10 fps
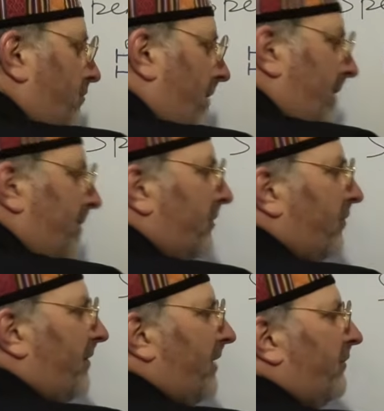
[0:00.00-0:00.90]
Arabian
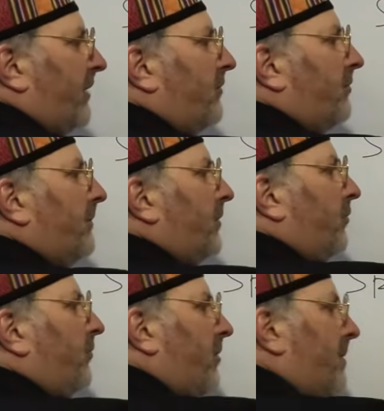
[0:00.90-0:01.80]
civilization, but
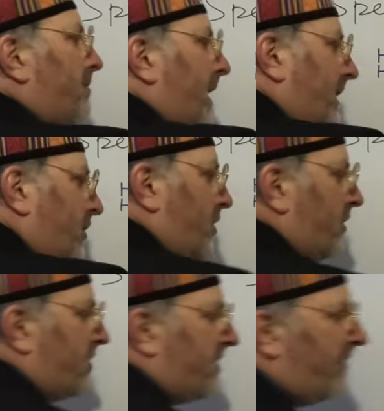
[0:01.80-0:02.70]
also the
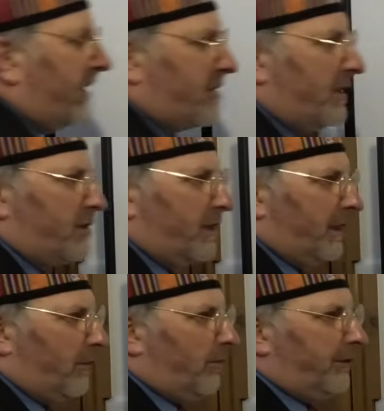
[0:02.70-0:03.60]
Magian civilization.
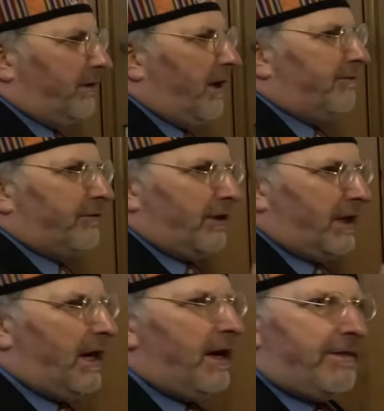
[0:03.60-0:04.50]
He called it after
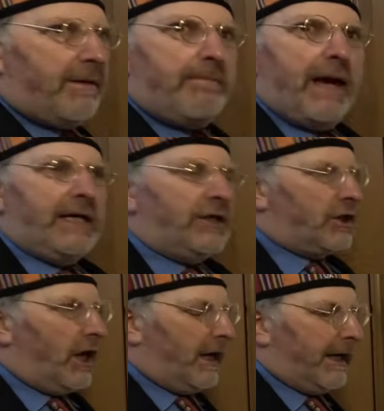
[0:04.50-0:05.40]
the
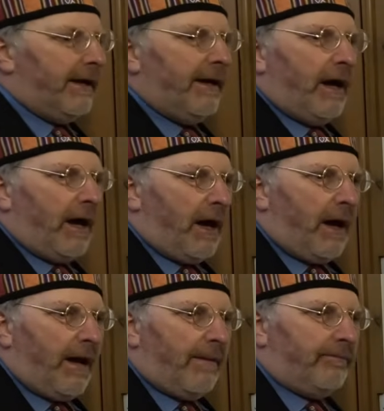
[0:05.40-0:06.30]
Magi,
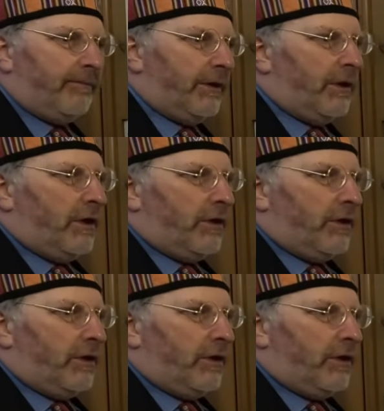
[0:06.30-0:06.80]
who